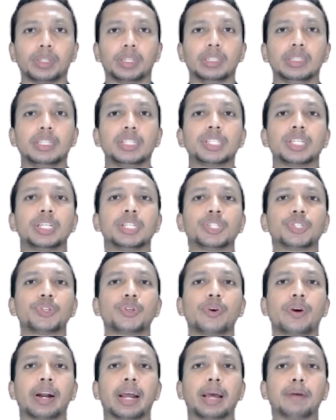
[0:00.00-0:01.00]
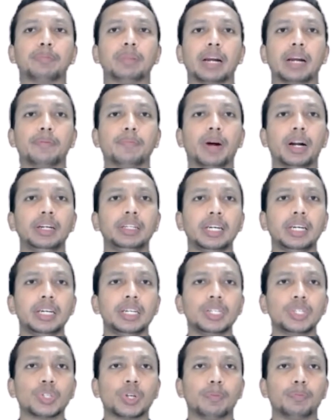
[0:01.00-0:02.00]
These sensors have the
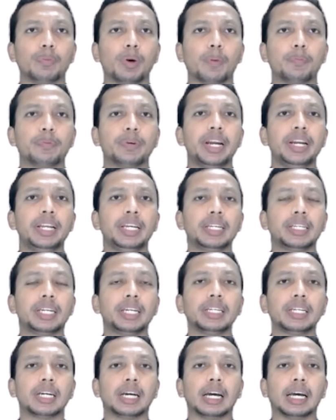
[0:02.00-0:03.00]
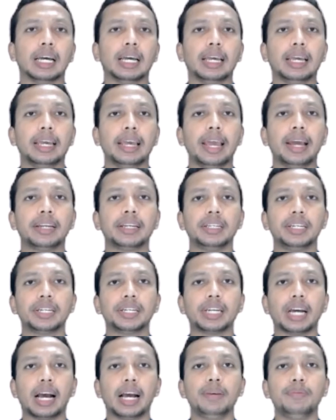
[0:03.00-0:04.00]
advantage of obtaining data at any
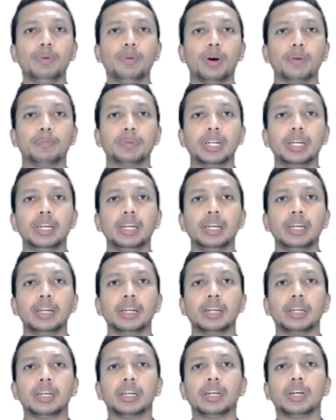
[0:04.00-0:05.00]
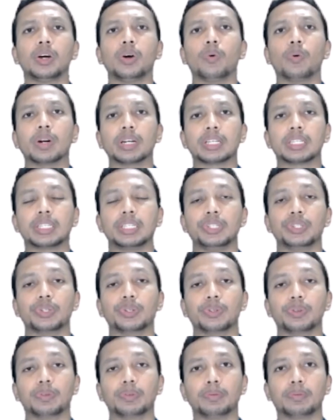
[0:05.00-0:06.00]
time of day or
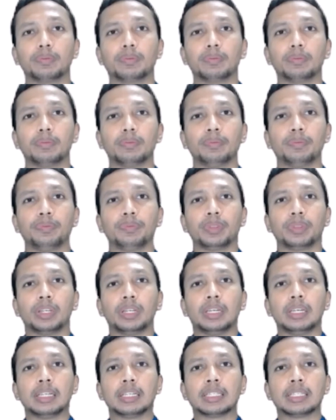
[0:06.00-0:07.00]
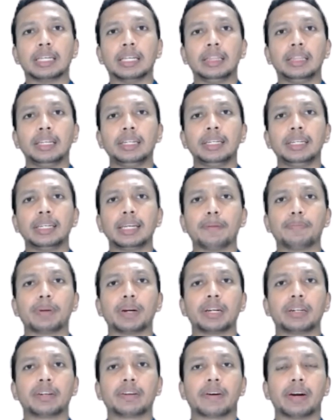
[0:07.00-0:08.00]
season. Synthetic
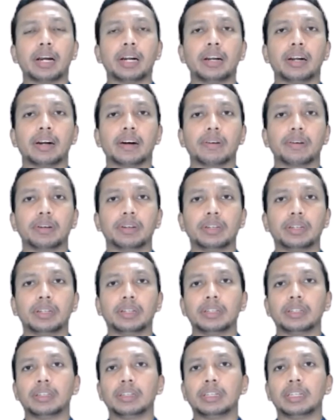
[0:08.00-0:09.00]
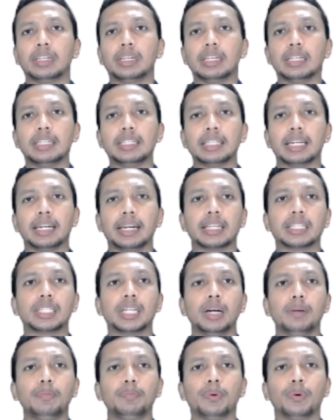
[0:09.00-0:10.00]
aperture radar is an
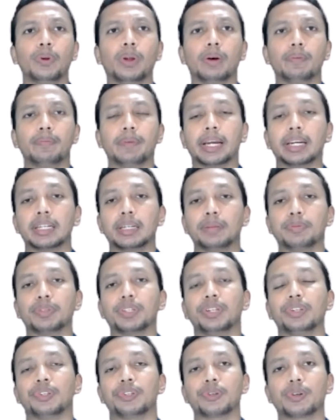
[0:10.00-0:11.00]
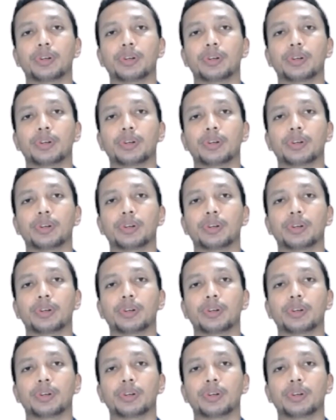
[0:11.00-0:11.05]
example of active sensor.